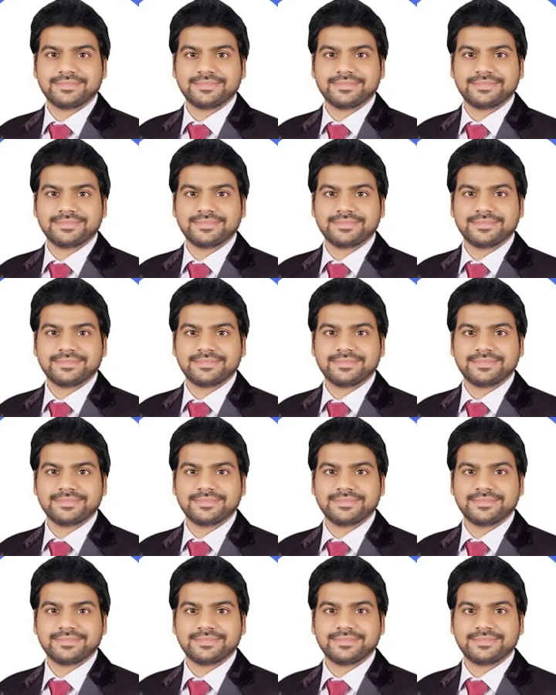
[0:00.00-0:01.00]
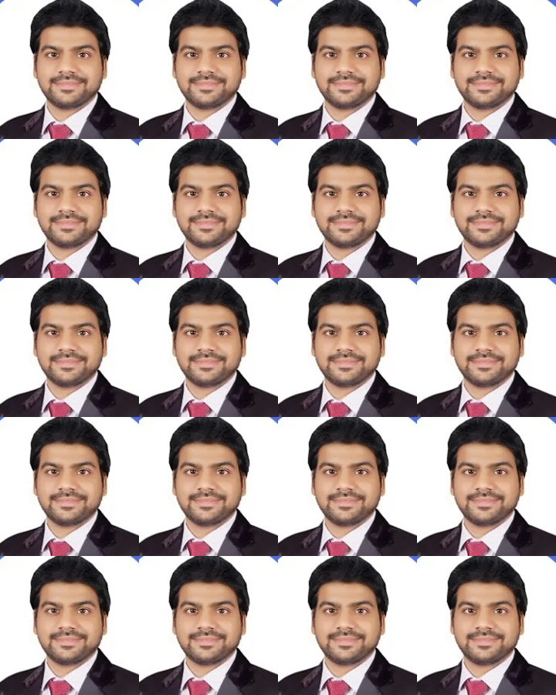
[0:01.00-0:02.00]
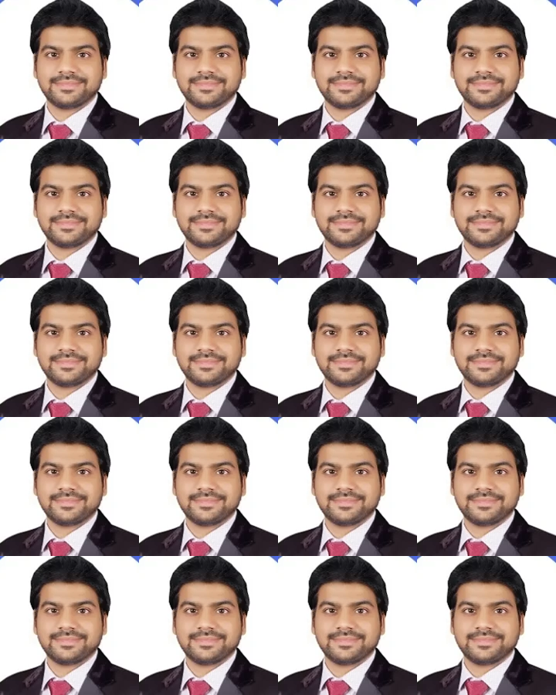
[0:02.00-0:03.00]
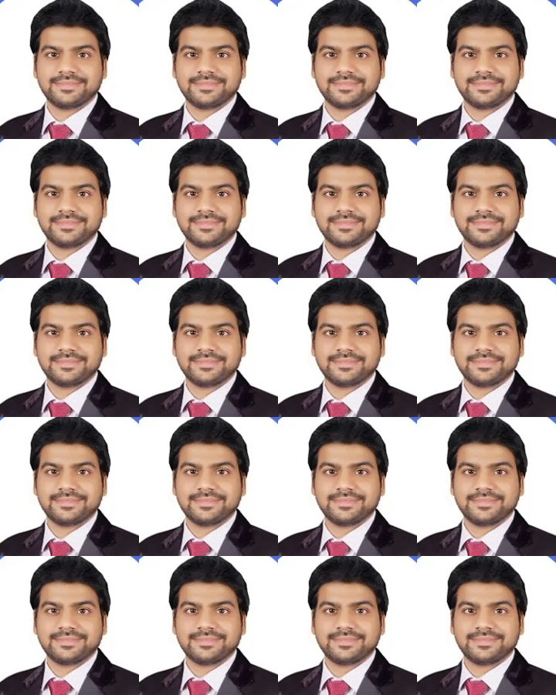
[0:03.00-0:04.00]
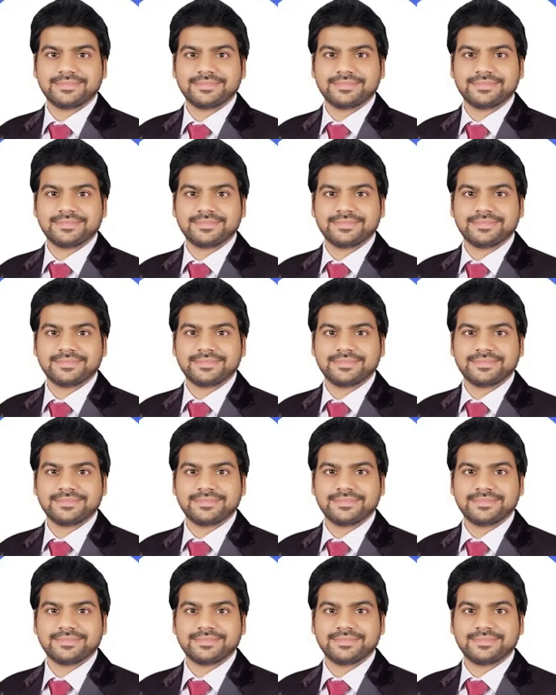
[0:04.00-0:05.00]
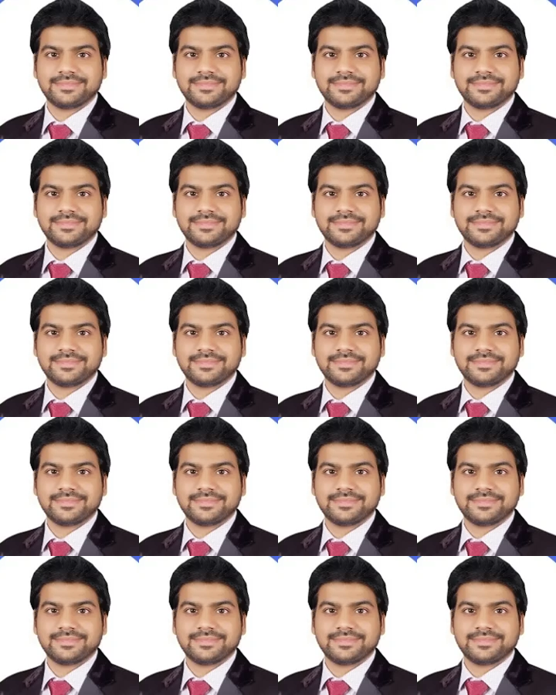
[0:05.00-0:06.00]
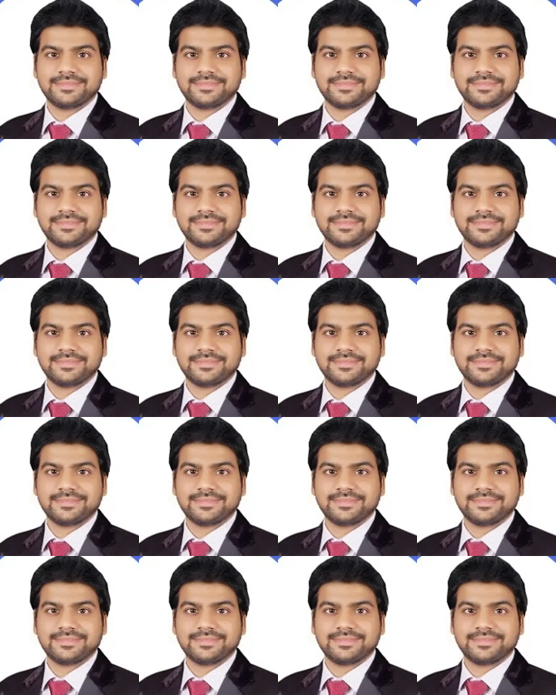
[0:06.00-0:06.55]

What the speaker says: [no speech]